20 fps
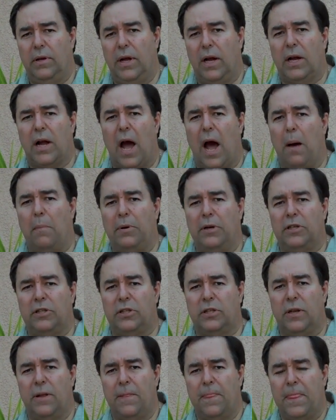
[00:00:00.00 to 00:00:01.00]

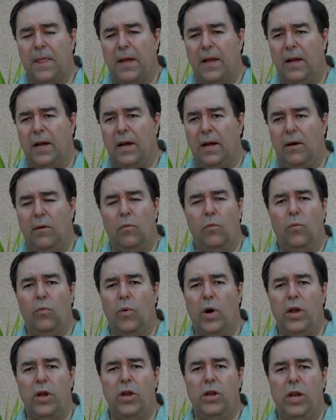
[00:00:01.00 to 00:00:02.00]
accomplish
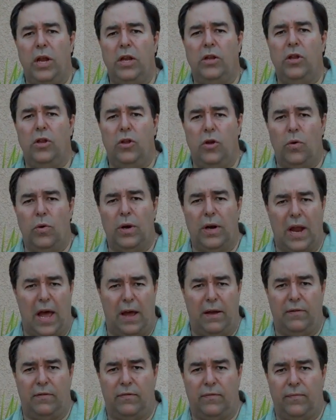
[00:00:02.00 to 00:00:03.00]
what you need to do in
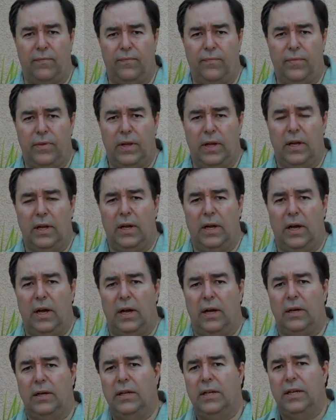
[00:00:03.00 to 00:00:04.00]
life.
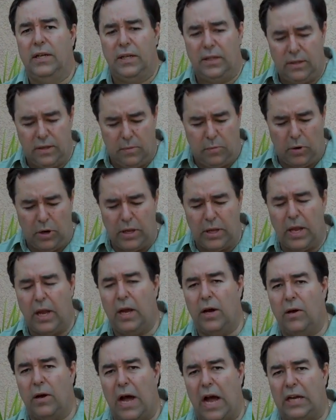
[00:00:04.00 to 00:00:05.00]
Napoleon
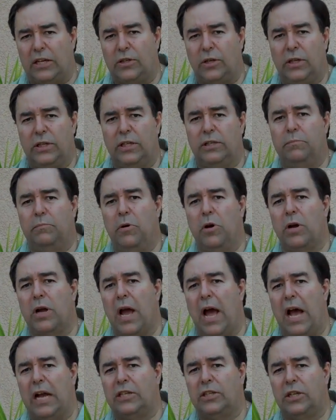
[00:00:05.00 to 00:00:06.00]
Hill, actually, in this book,
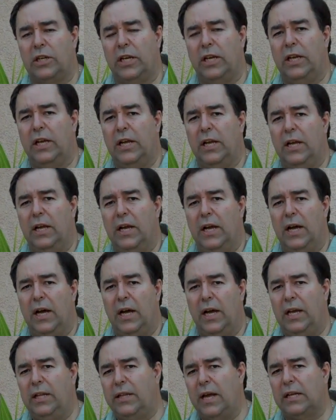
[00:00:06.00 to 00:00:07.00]

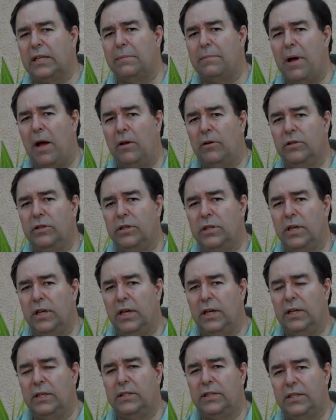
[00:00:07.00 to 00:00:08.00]
he talked about
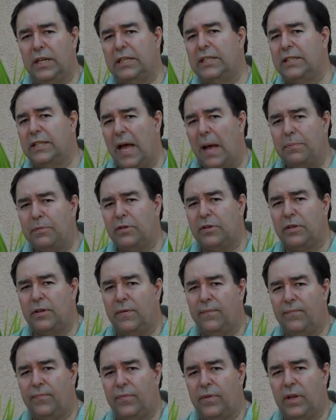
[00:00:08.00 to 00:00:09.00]
6 steps
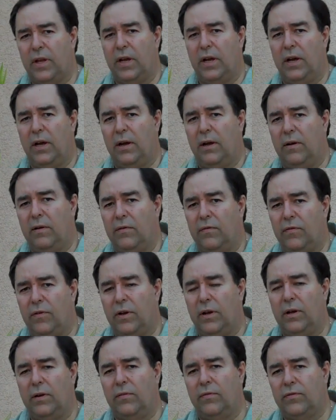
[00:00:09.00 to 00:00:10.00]

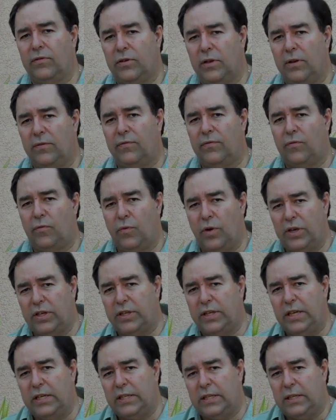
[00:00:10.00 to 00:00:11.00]
of
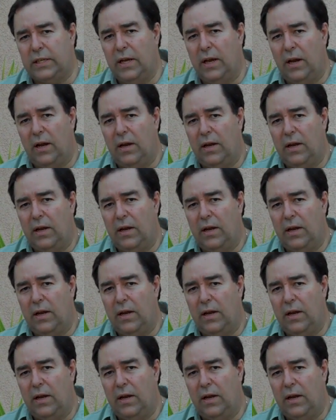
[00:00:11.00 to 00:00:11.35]
richness.